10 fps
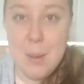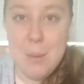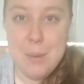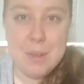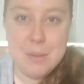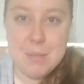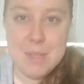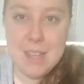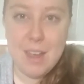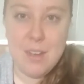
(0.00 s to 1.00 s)
week with
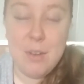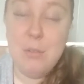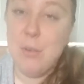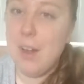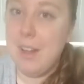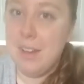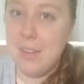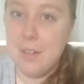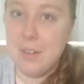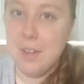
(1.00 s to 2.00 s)
Miss Karen for
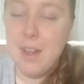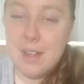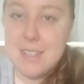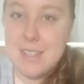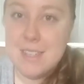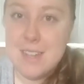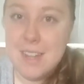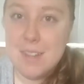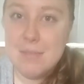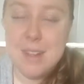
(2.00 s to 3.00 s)
another
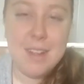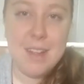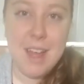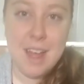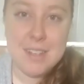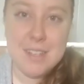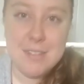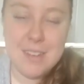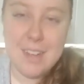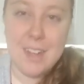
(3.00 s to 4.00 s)
STEAM
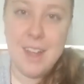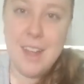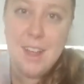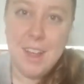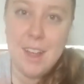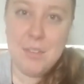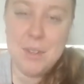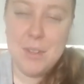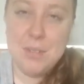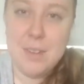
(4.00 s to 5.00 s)
activity. Have a
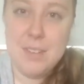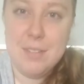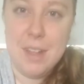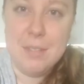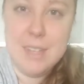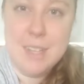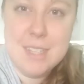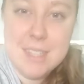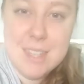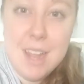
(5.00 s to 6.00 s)
good one,
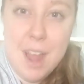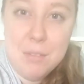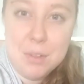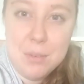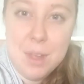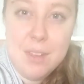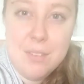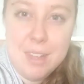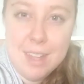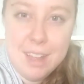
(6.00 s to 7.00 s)
families, and have a great
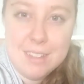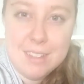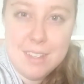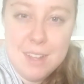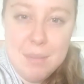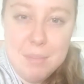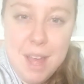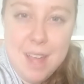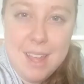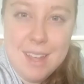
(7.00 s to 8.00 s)
weekend.
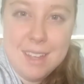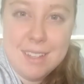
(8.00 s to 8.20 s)
Bye.